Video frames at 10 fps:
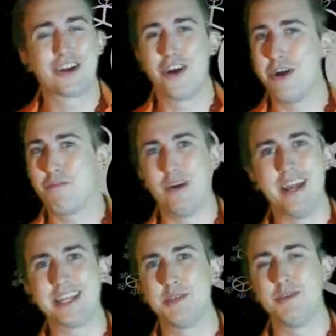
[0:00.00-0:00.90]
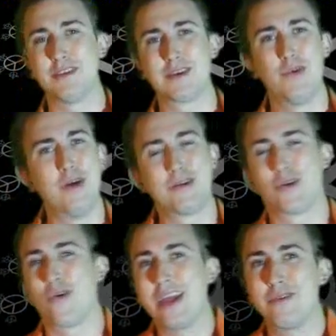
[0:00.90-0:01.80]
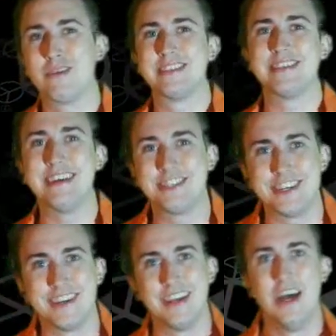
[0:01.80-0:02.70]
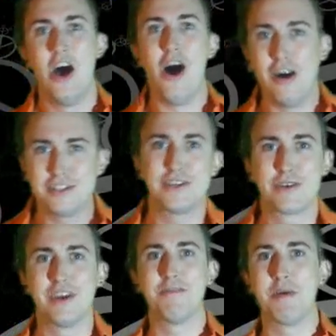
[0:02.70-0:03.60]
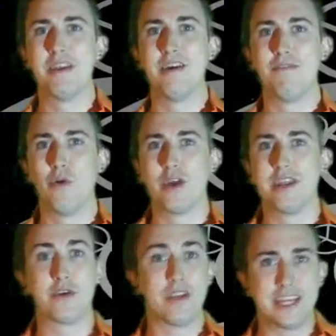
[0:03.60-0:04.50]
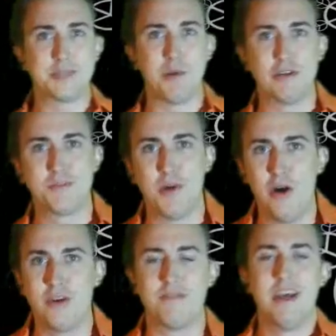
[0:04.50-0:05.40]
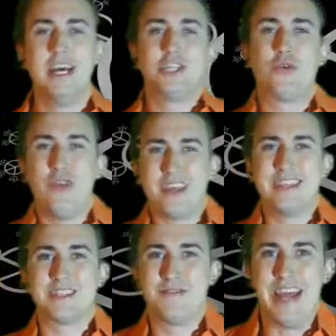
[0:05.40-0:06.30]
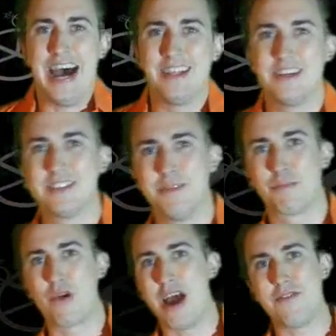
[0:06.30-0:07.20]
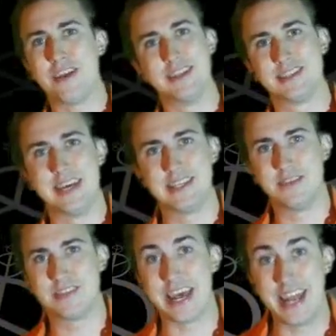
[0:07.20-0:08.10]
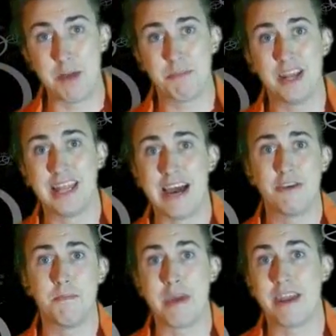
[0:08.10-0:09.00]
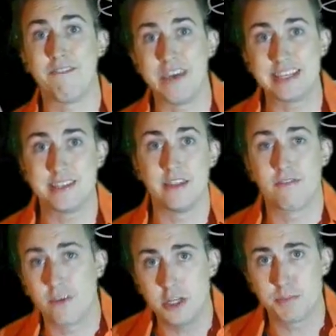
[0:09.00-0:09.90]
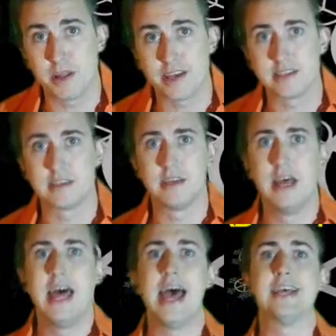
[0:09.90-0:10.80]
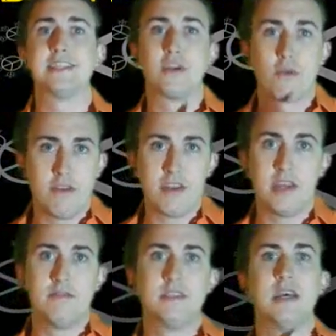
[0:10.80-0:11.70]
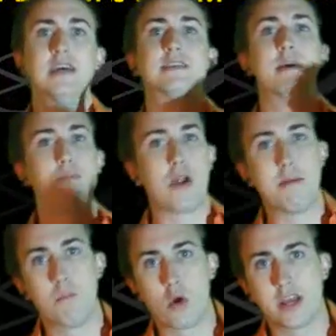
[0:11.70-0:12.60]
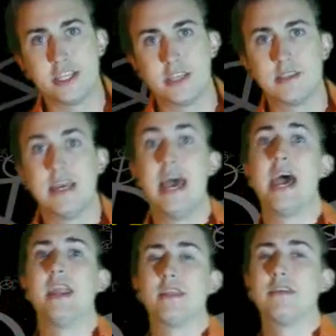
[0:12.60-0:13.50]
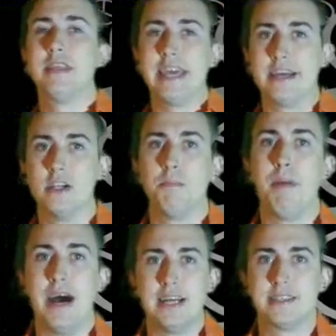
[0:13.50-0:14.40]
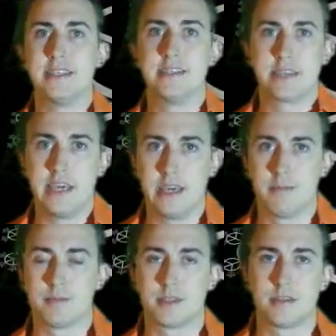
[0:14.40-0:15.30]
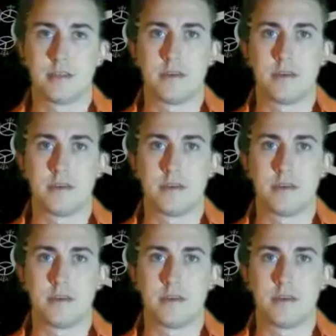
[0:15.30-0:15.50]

current predictable, quote, Great Recession also could have been avoided or at least postponed if trillions of dollars in profit incentives had not been allowed to manifest in the first place as derivatives, subprime mortgages, and other legal Ponzi schemes.